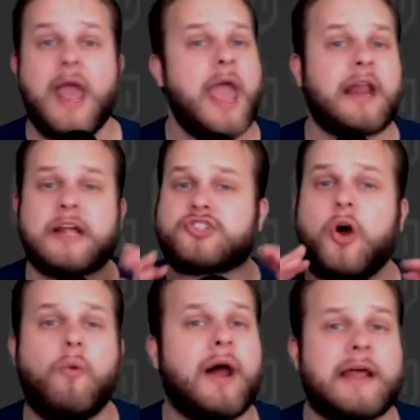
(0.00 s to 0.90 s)
And I
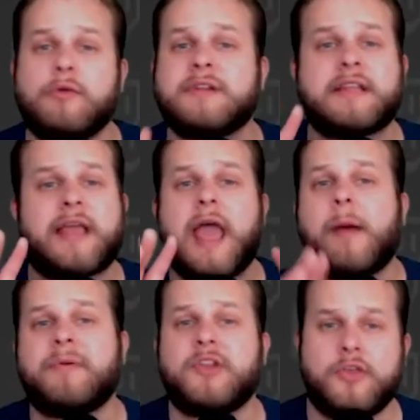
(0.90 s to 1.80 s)
don't want that to
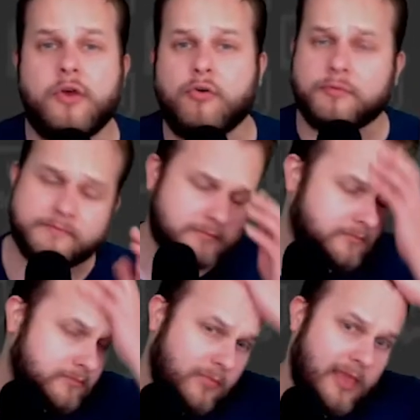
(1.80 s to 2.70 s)
happen to you."
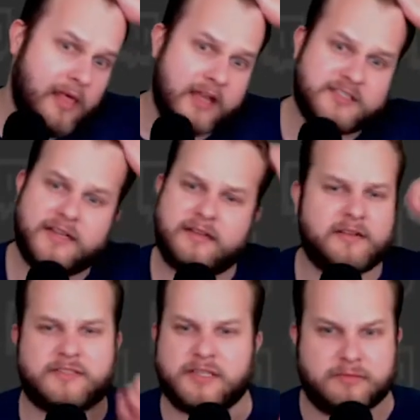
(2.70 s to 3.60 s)
And Lexington
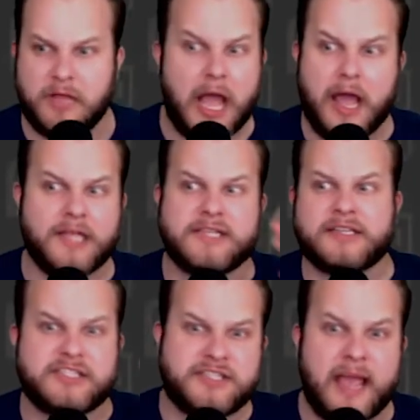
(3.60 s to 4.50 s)
is like, "Ah, it's
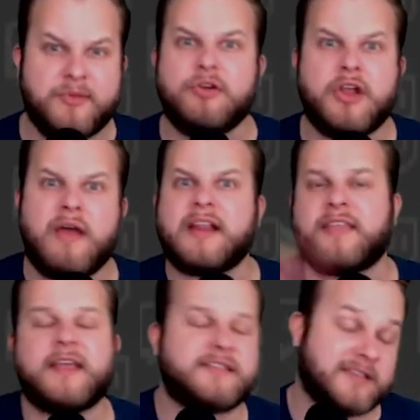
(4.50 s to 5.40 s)
not the same. You don't know
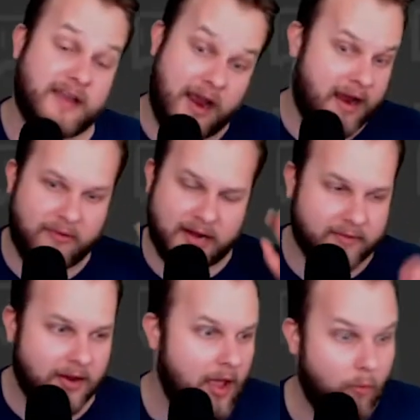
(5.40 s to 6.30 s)
anything." He's like, "All right,
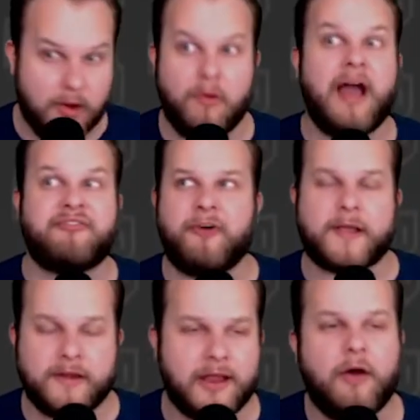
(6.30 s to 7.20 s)
whatever. What do I
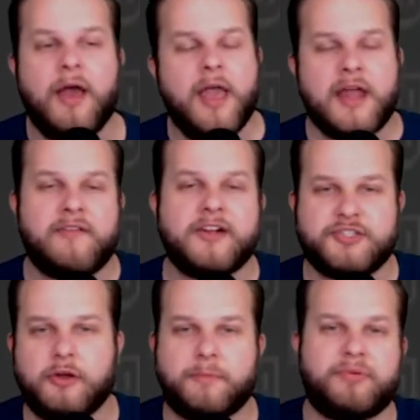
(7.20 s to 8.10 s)
fucking know?" And
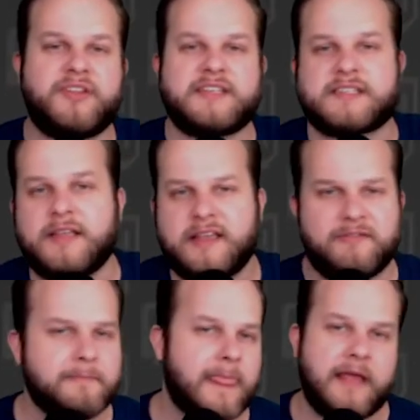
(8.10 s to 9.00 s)
eventually all the police
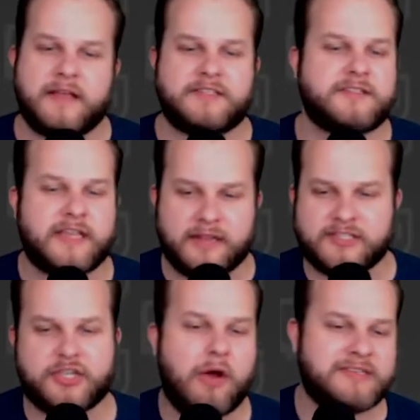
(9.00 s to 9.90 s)
leave. And Lexington's like,
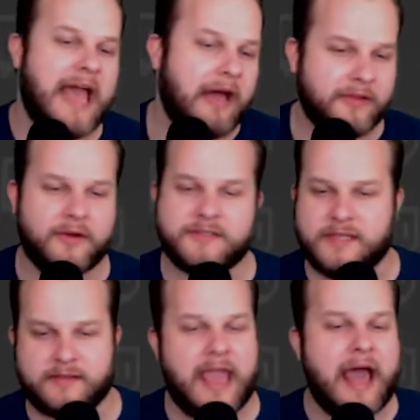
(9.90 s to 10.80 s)
"Let's go down there." It's
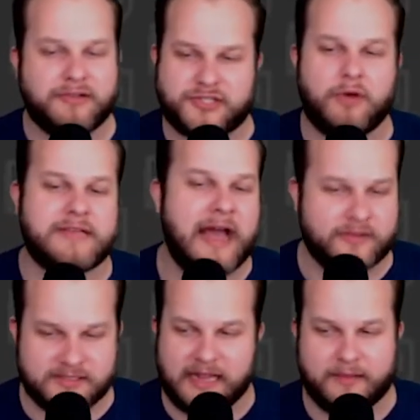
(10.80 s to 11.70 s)
like, "Yeah, let's go down
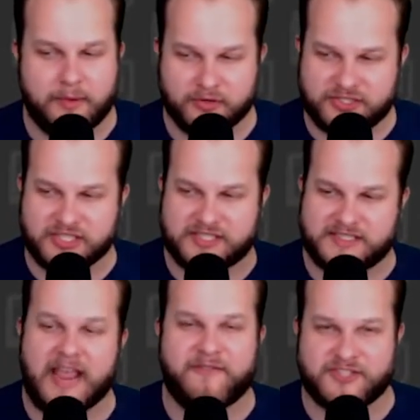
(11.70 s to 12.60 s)
there. It's not like we were just
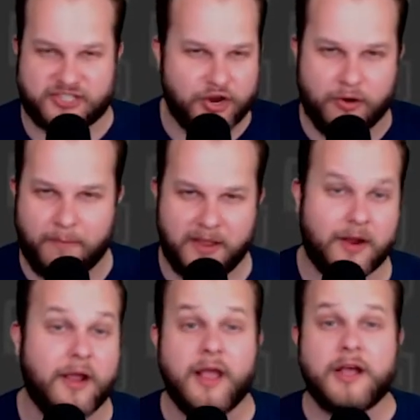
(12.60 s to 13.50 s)
safe and secure up
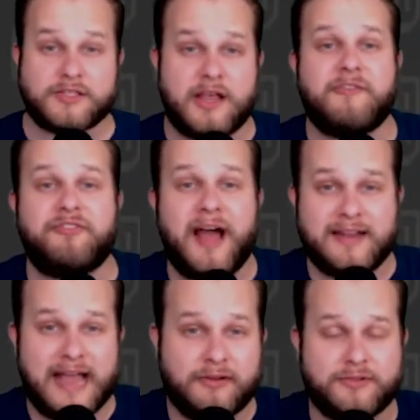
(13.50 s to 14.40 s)
here." So they fly
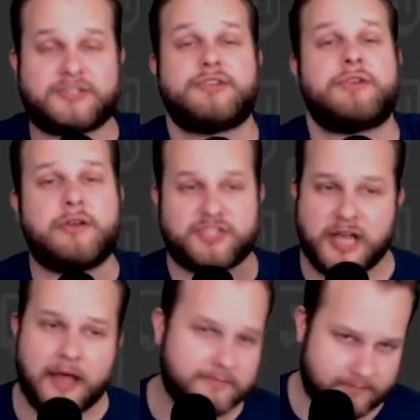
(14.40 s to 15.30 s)
down to the studio, chat.